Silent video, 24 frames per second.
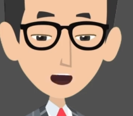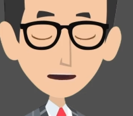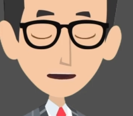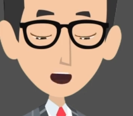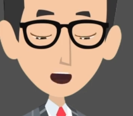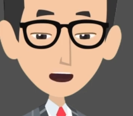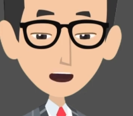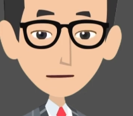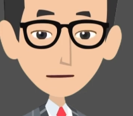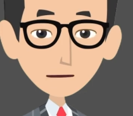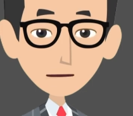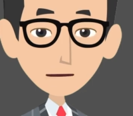an
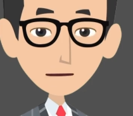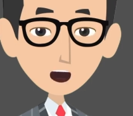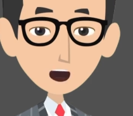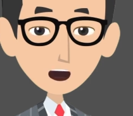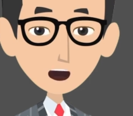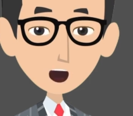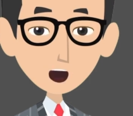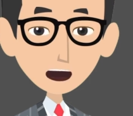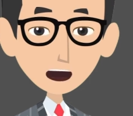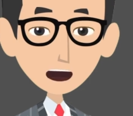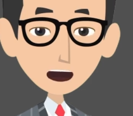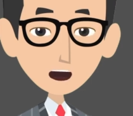output of
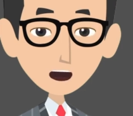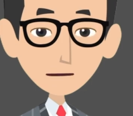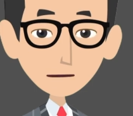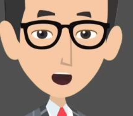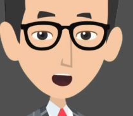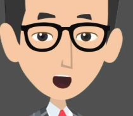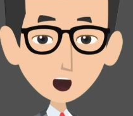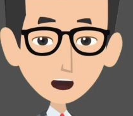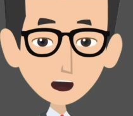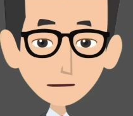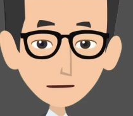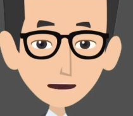monitoring
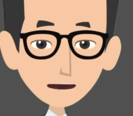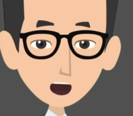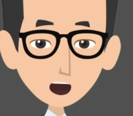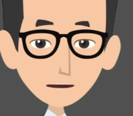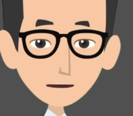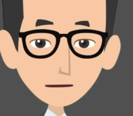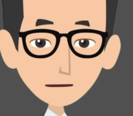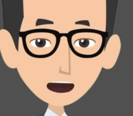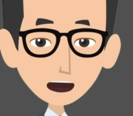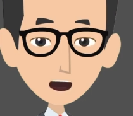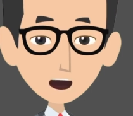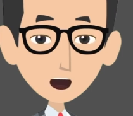and
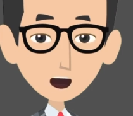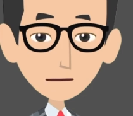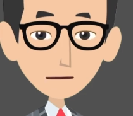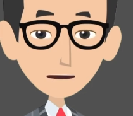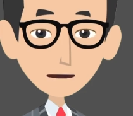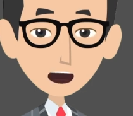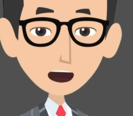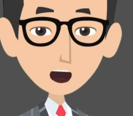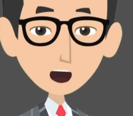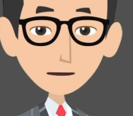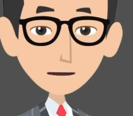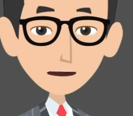controlling
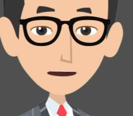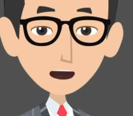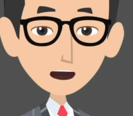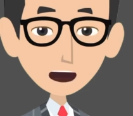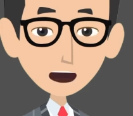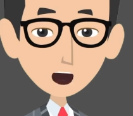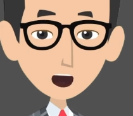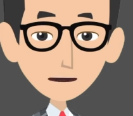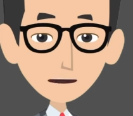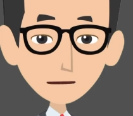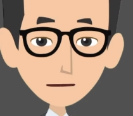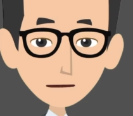project
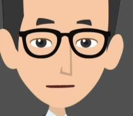work,